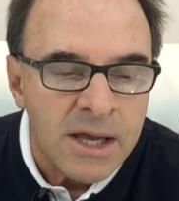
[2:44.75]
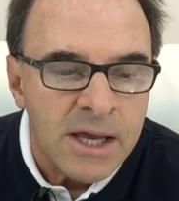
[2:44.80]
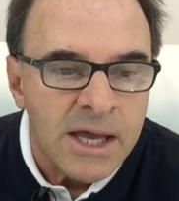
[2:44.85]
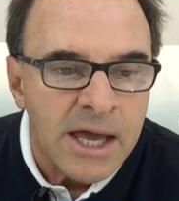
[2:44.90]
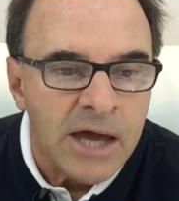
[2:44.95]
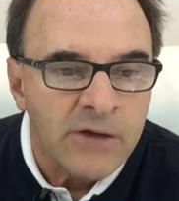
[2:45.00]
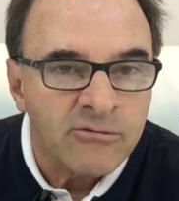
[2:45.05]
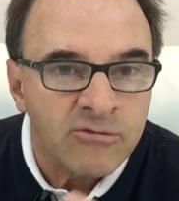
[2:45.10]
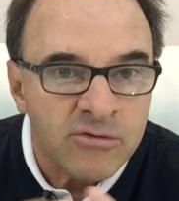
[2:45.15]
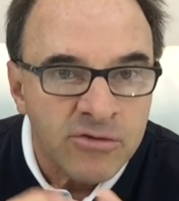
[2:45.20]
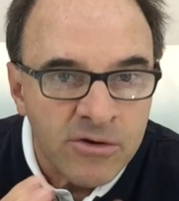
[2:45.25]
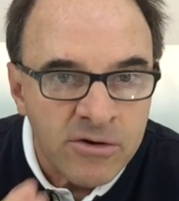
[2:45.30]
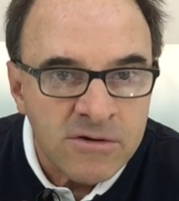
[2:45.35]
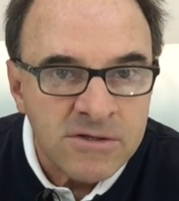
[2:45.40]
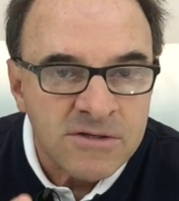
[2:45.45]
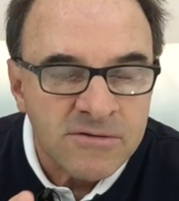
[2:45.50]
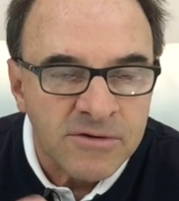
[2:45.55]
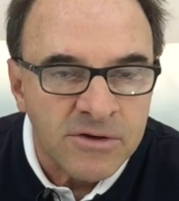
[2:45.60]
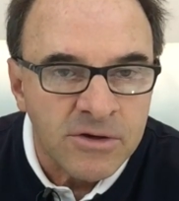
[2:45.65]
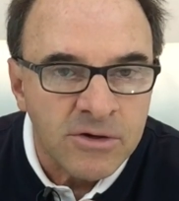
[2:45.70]
And for those
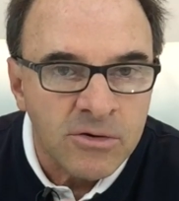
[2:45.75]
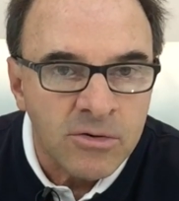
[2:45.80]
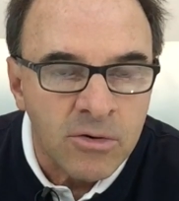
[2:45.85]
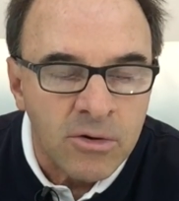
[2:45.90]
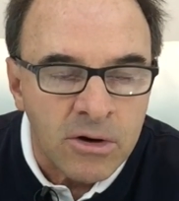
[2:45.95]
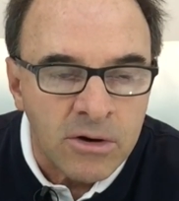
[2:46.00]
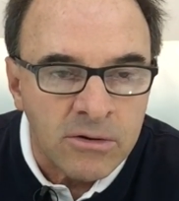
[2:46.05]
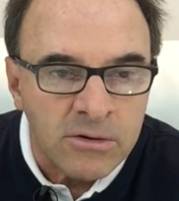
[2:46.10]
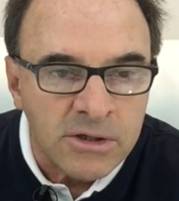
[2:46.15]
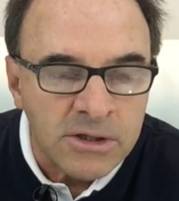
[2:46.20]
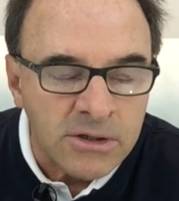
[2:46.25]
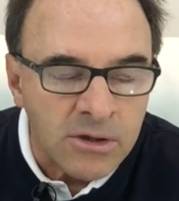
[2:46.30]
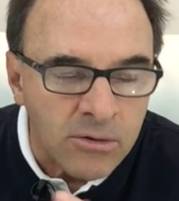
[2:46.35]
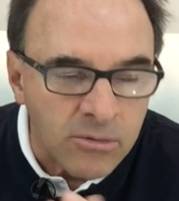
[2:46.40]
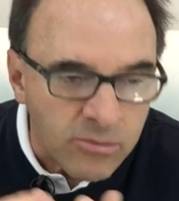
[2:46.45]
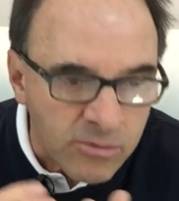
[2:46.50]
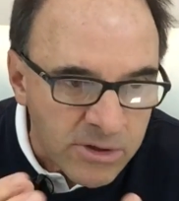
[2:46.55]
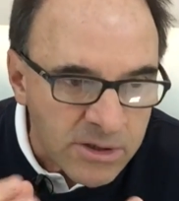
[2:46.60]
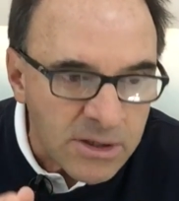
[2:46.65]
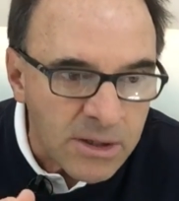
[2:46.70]
of you who are,
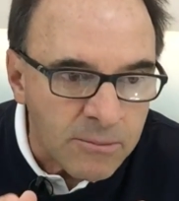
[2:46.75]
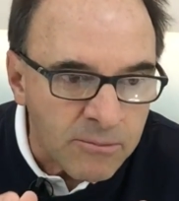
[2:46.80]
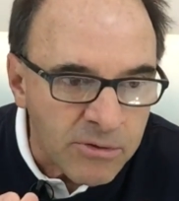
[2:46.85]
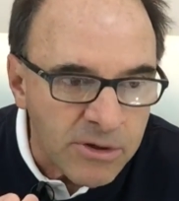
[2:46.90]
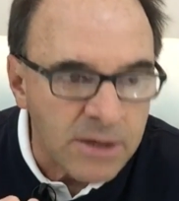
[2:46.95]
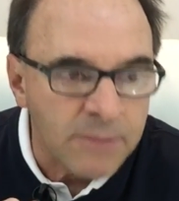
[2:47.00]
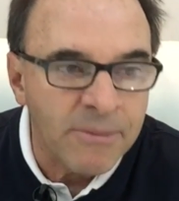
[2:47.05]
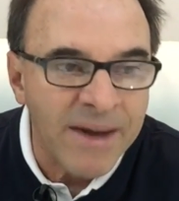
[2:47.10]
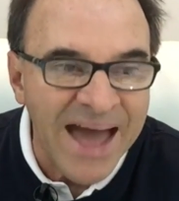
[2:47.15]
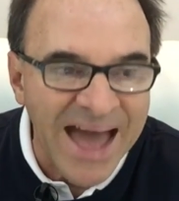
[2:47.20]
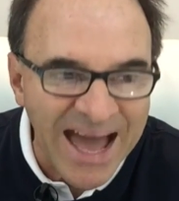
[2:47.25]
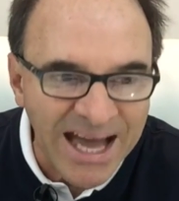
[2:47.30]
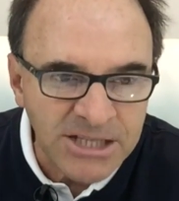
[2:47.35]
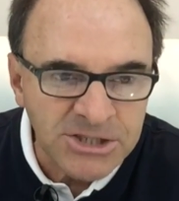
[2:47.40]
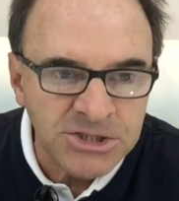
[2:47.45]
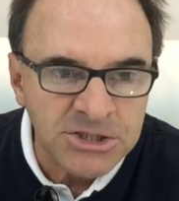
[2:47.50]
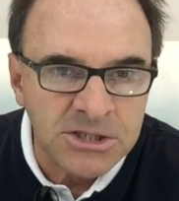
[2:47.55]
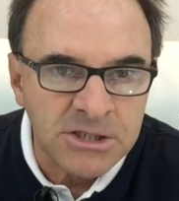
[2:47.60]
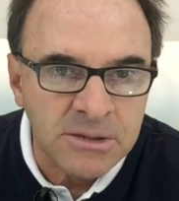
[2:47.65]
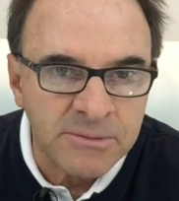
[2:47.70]
really pretty
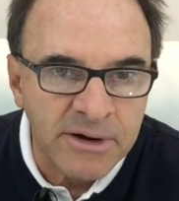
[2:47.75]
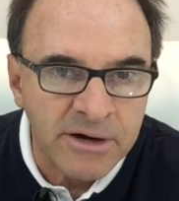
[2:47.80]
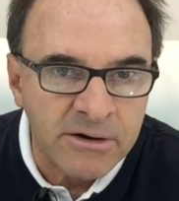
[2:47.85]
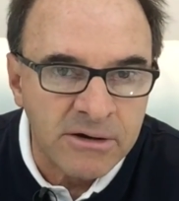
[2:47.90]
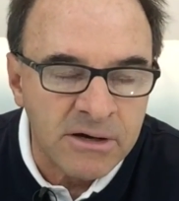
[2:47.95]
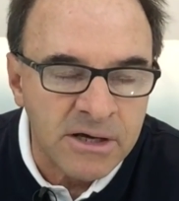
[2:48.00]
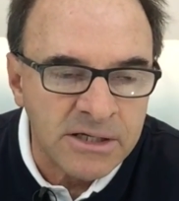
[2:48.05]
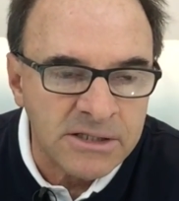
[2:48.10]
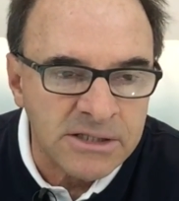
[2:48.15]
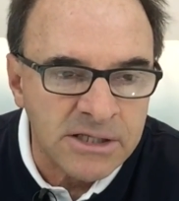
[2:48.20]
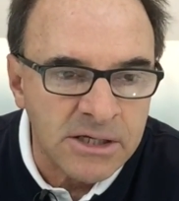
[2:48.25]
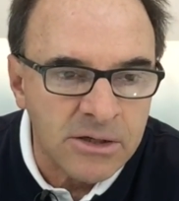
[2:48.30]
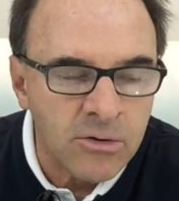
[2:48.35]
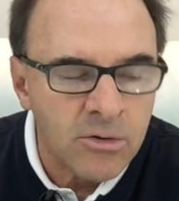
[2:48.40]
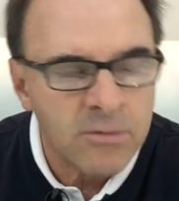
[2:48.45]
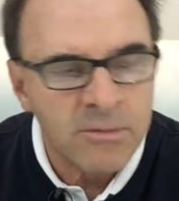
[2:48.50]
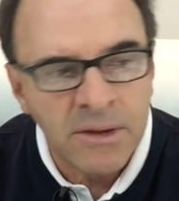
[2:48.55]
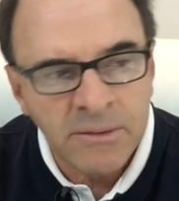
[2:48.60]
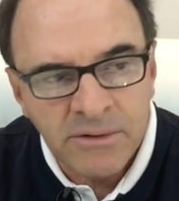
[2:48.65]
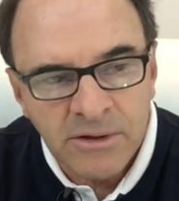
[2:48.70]
passionate about an idea, or
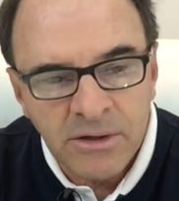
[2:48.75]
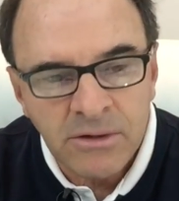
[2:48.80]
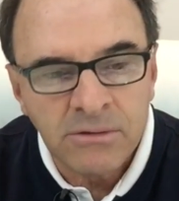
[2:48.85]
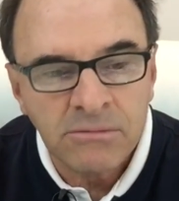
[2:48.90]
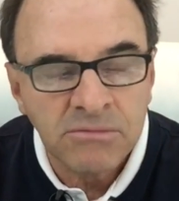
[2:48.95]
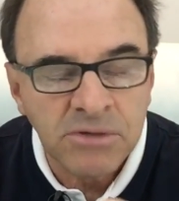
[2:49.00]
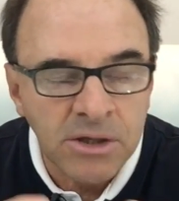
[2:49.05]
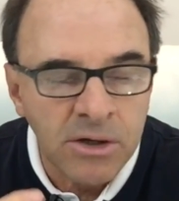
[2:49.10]
maybe,